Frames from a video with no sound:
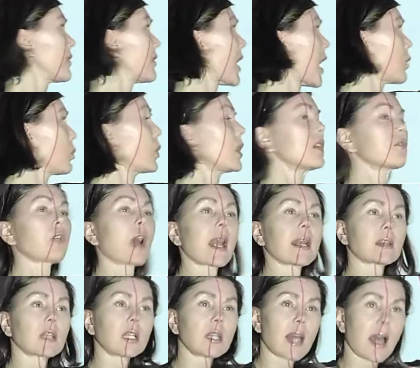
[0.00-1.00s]
Then we
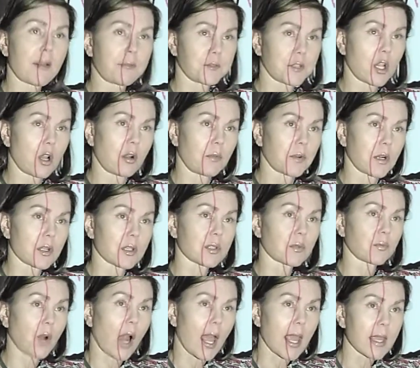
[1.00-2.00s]
write the leftovers,
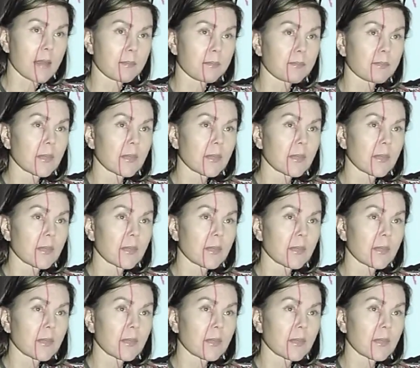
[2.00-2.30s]
right?